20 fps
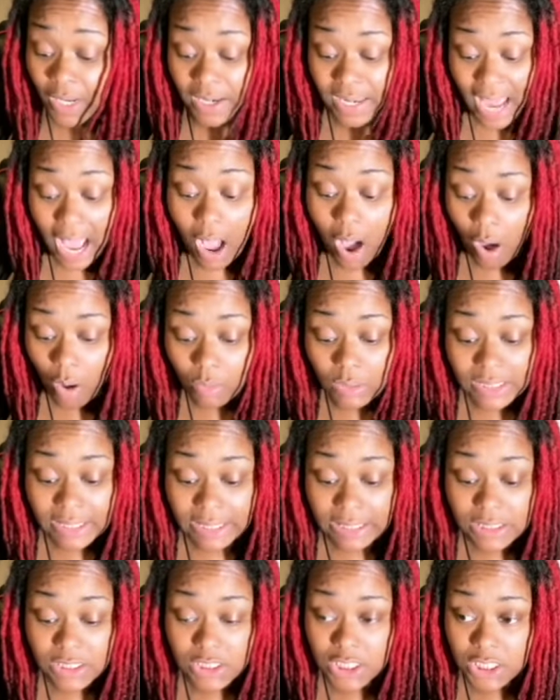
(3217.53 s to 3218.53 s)
Not
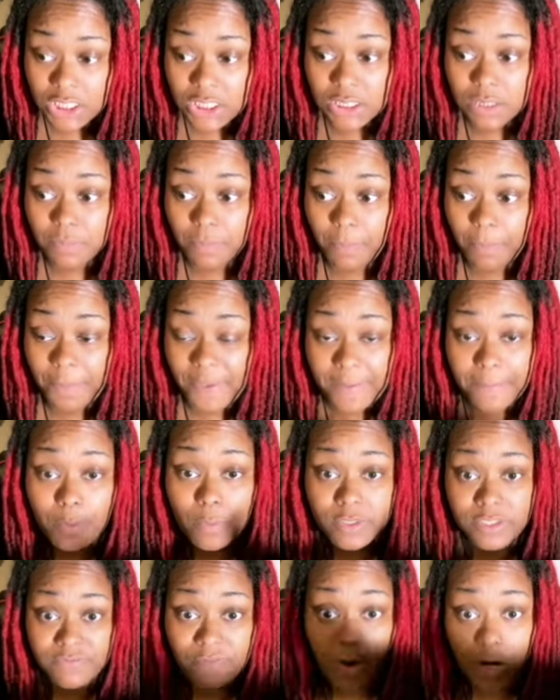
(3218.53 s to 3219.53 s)
only just
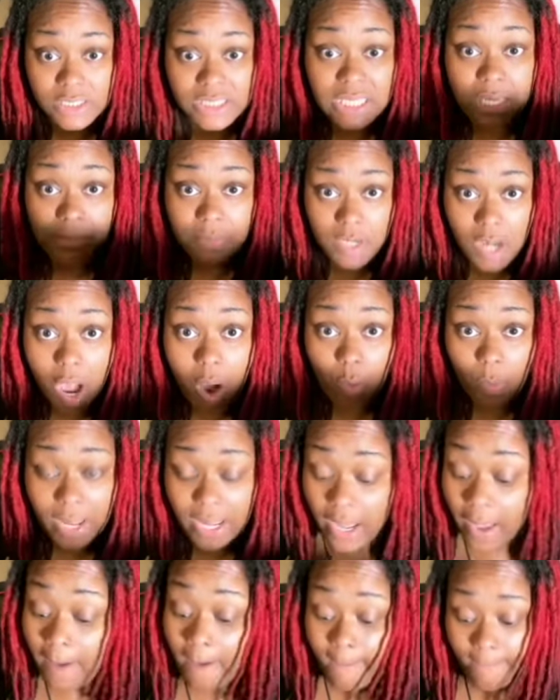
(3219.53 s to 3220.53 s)
people as far as him
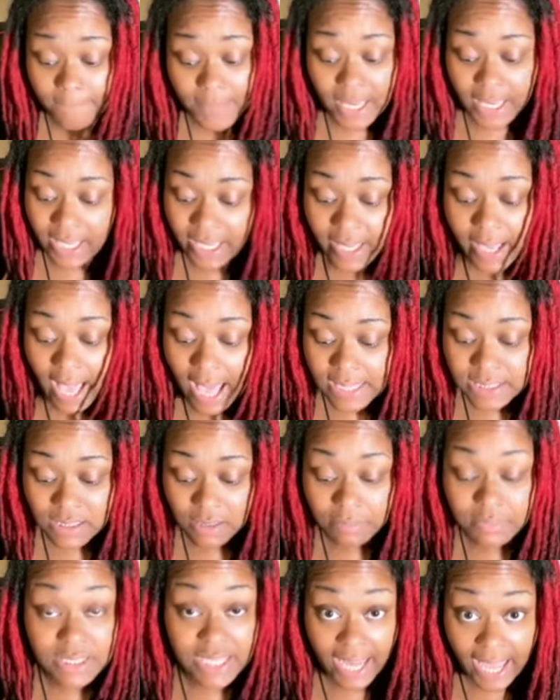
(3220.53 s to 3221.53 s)
knowing, but he got
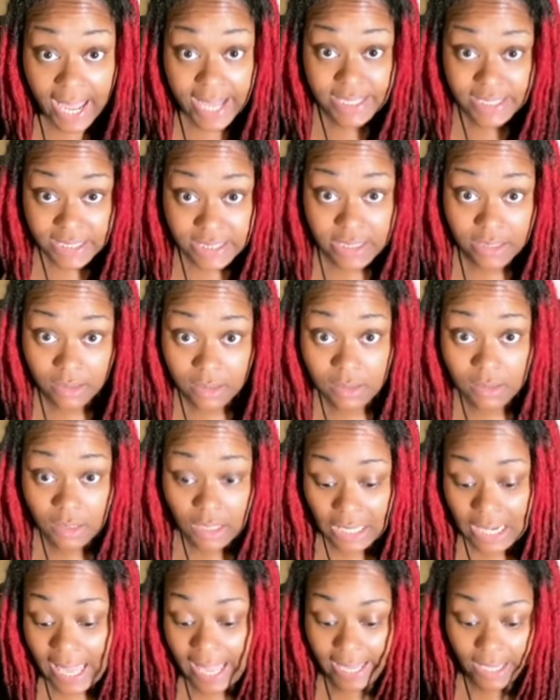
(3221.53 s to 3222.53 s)
some debt.
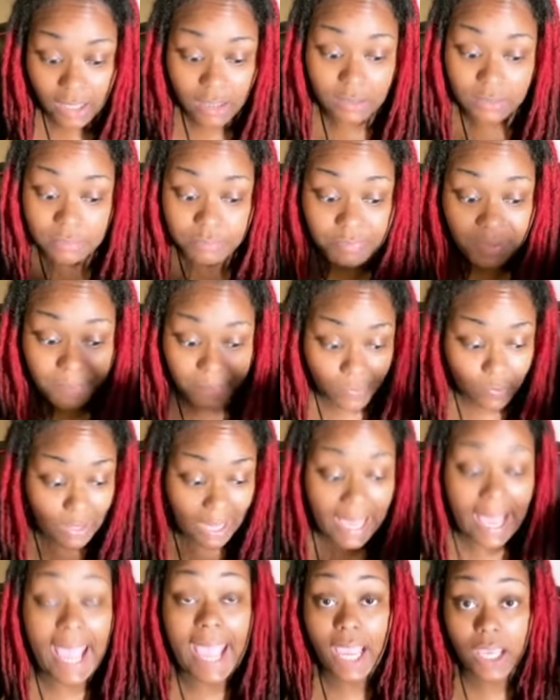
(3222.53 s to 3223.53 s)
Like people
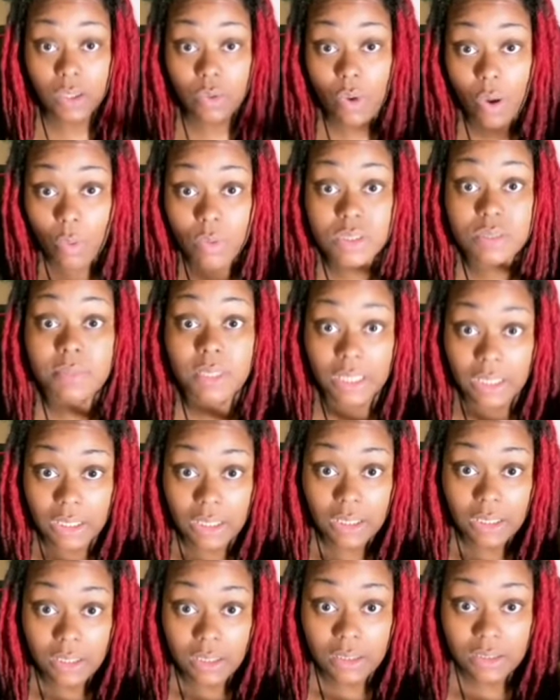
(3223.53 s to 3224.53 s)
like, hey, you owe us
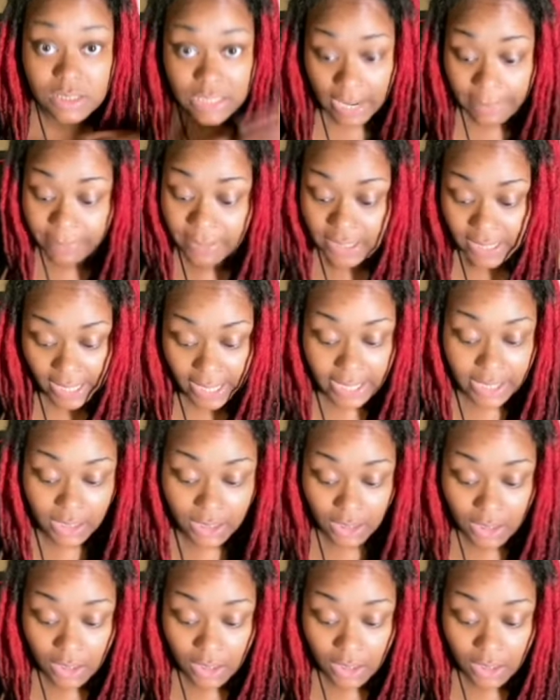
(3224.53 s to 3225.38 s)
money type of debt